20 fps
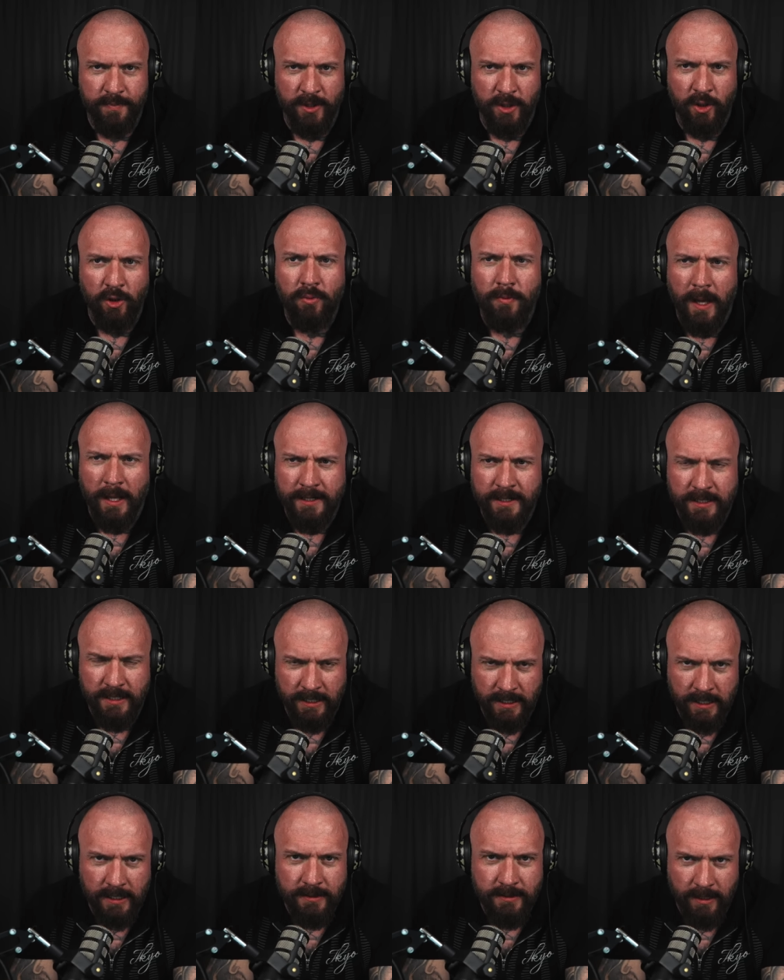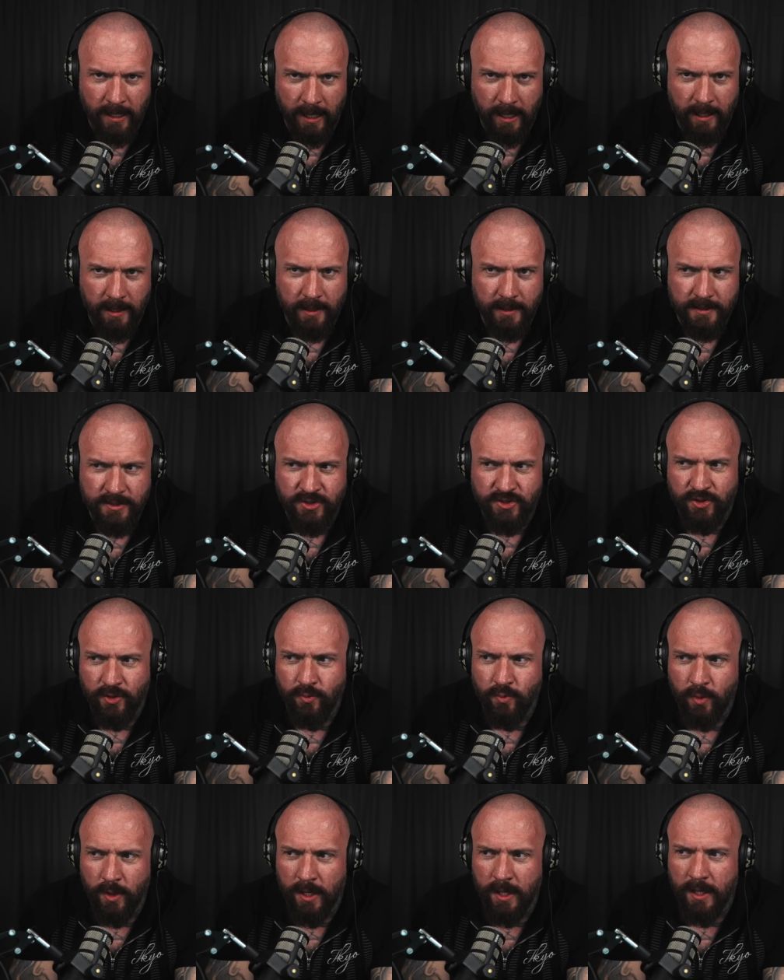humanity in there
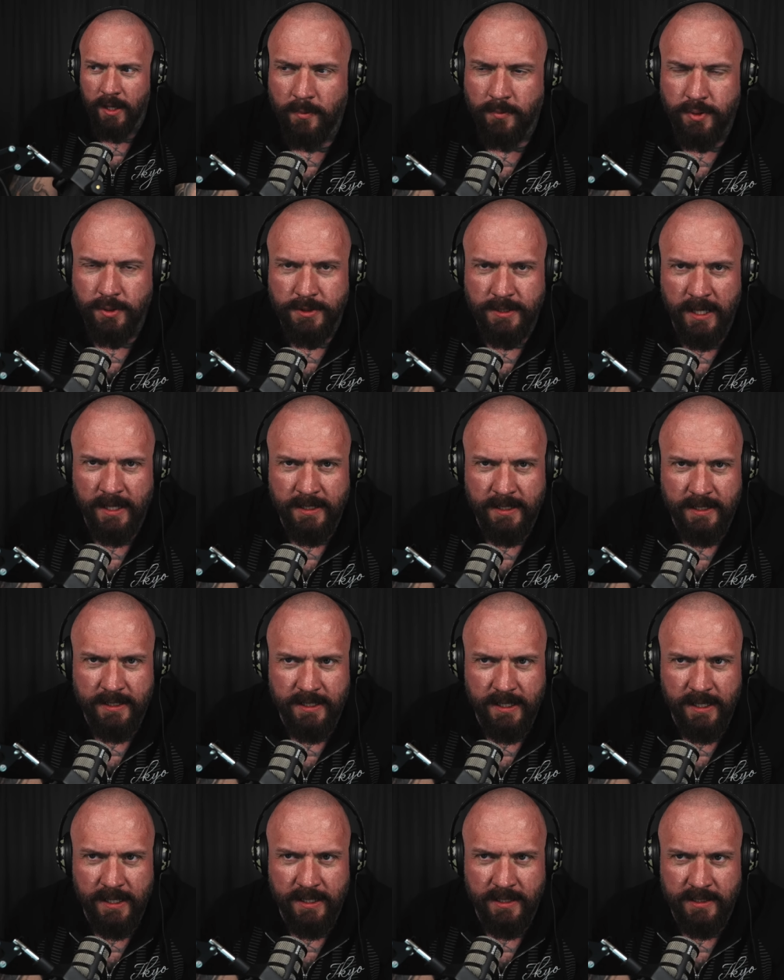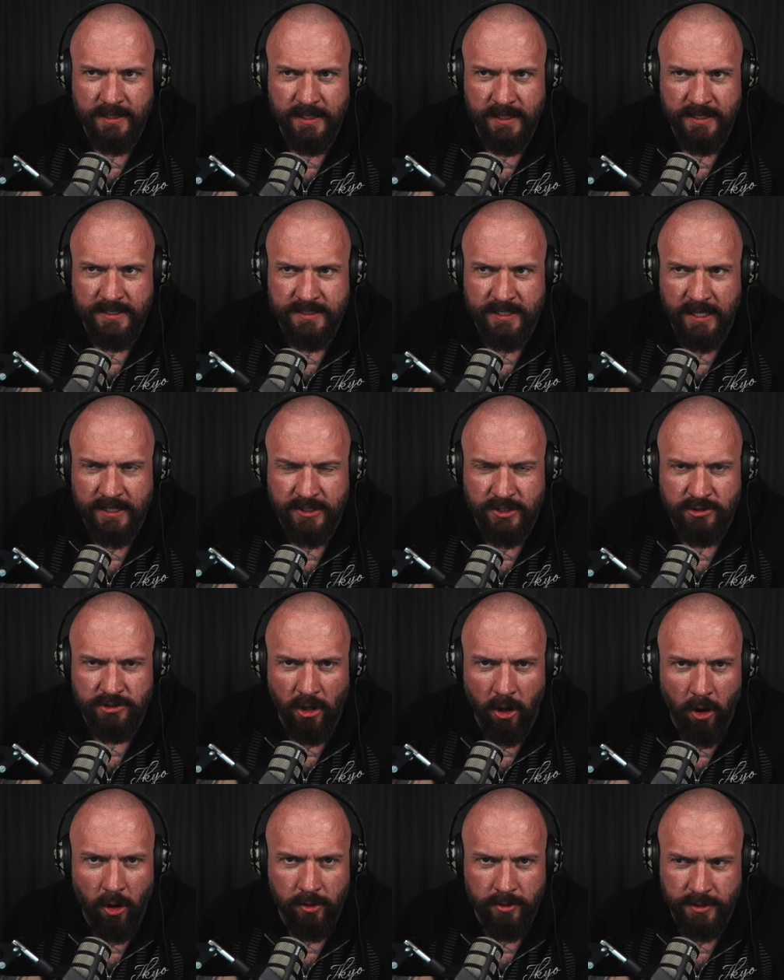somewhere? But then it's that
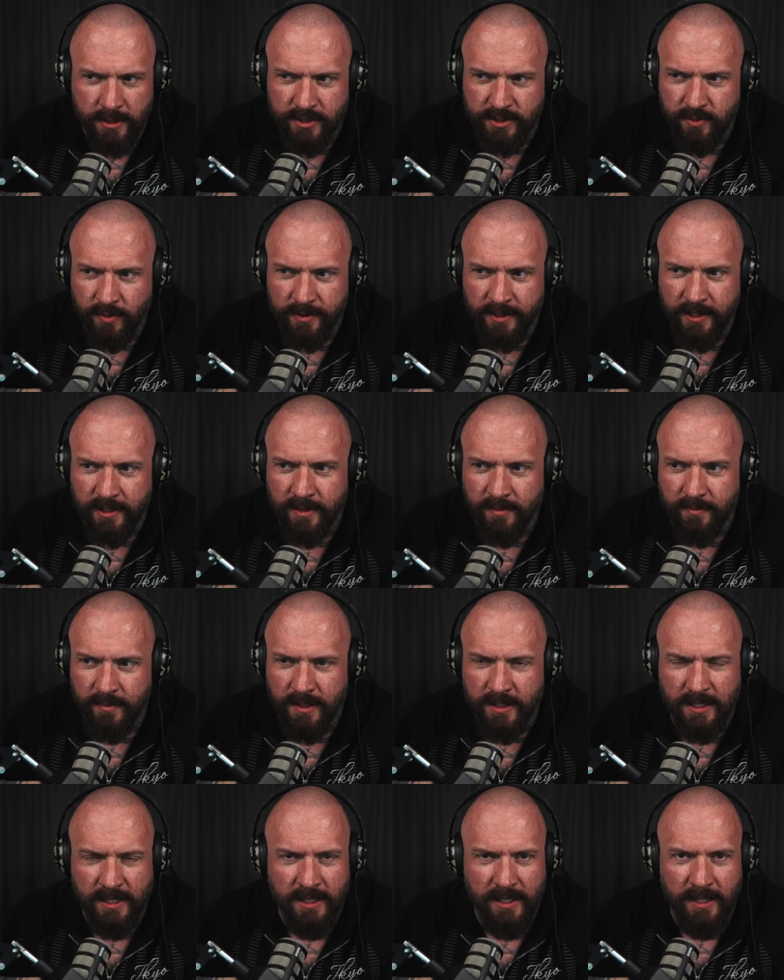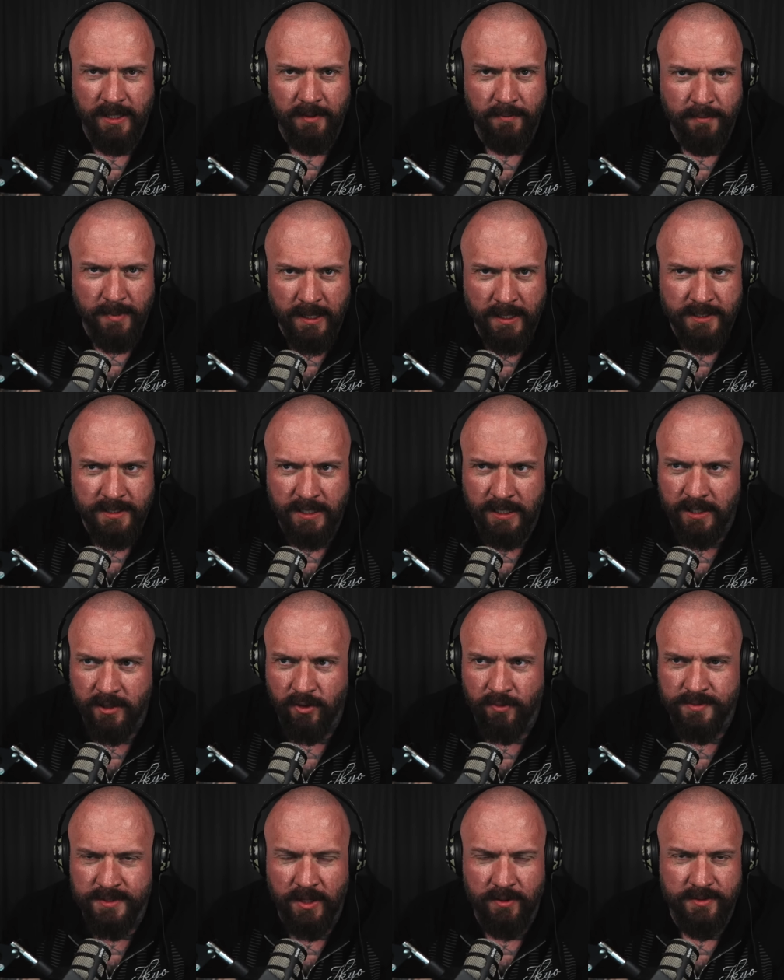darkness within him, and he immediately
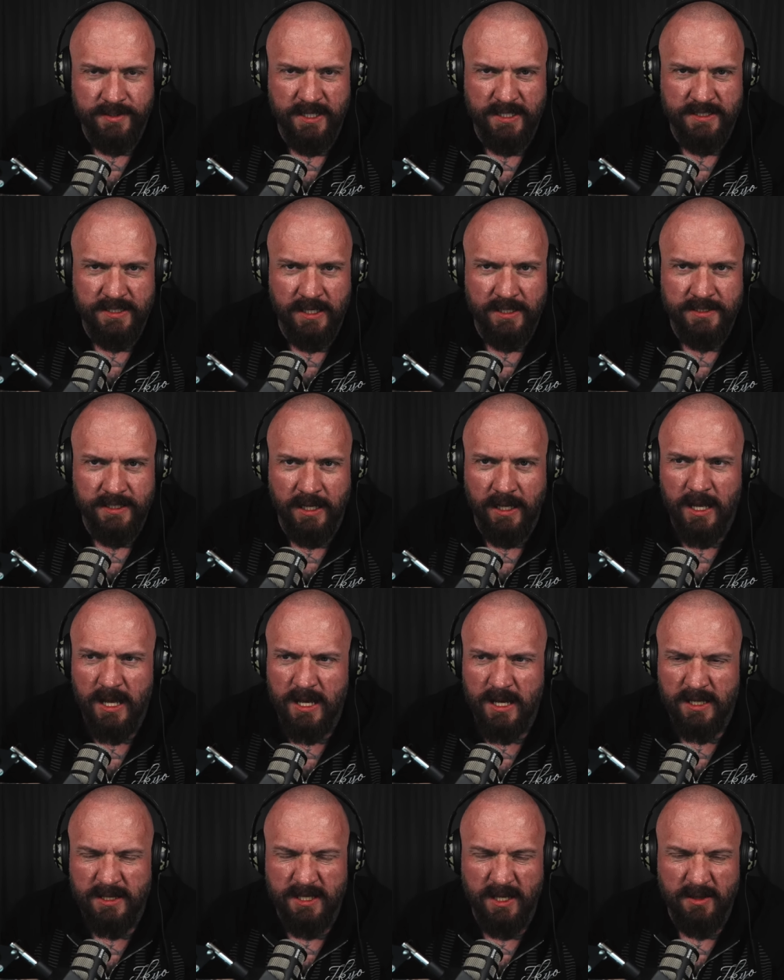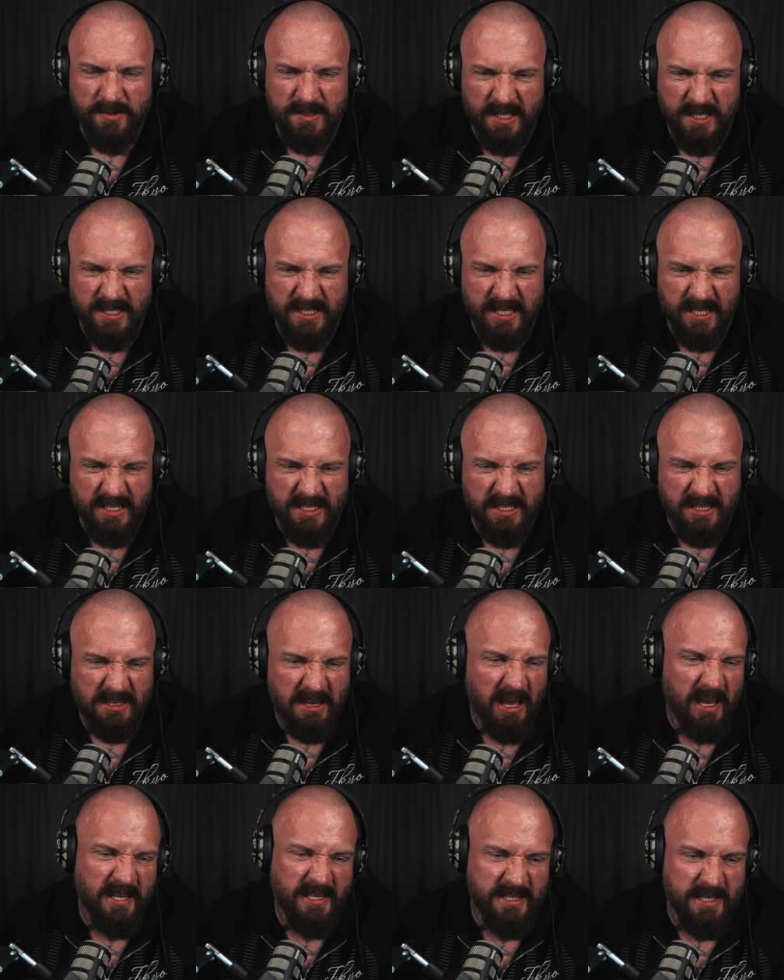comes out and says things like, there's this
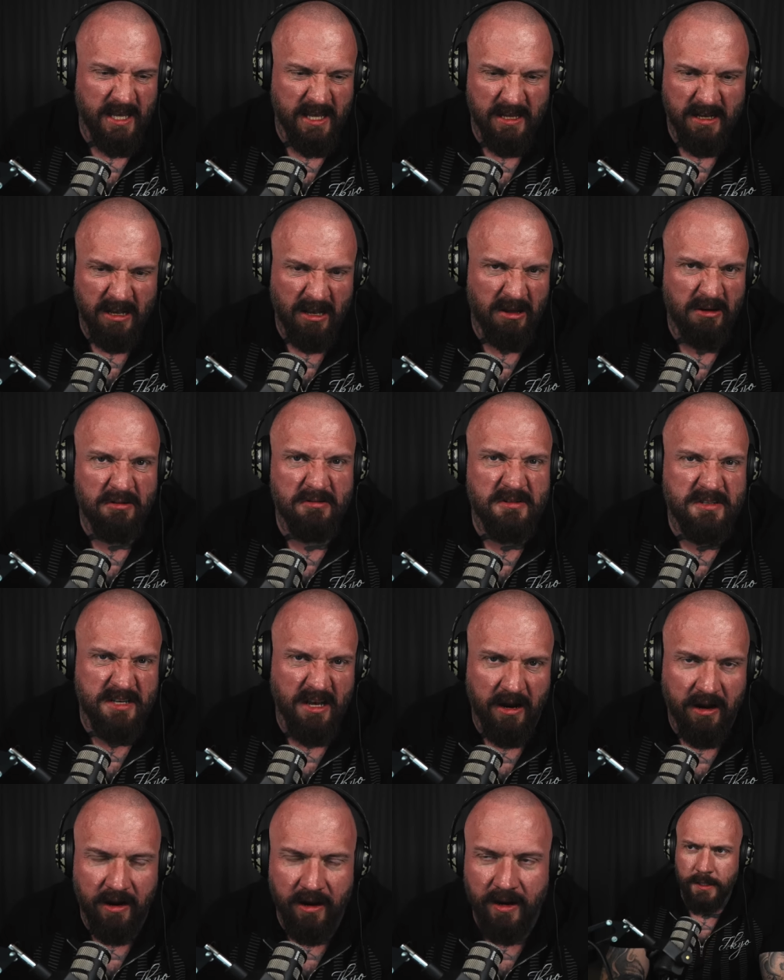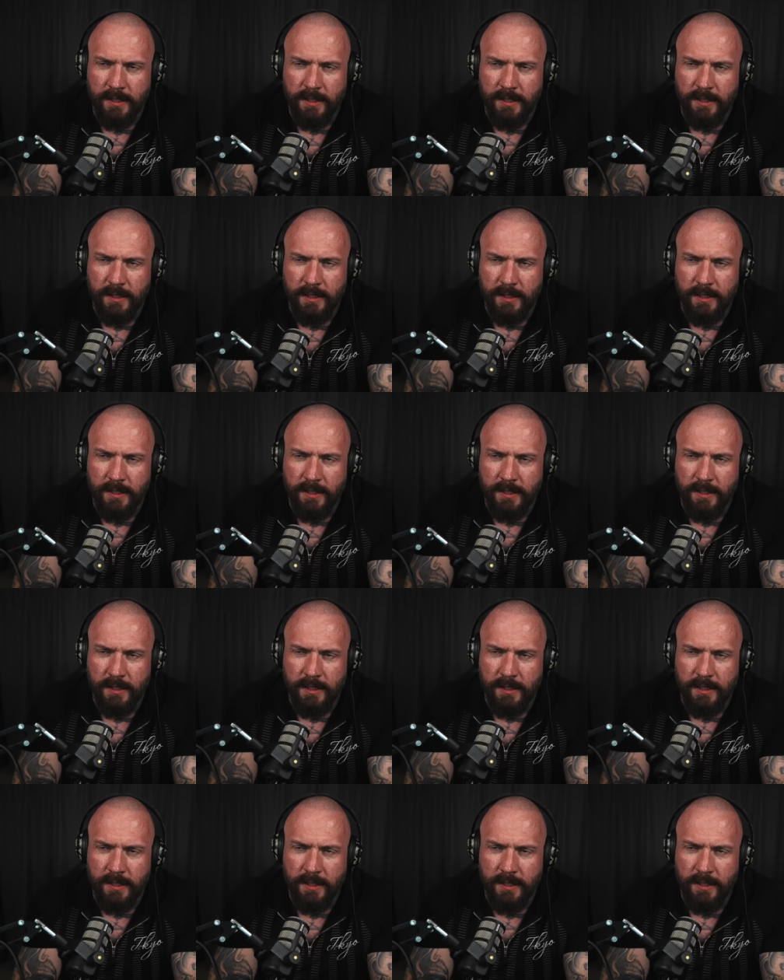disgusting loser.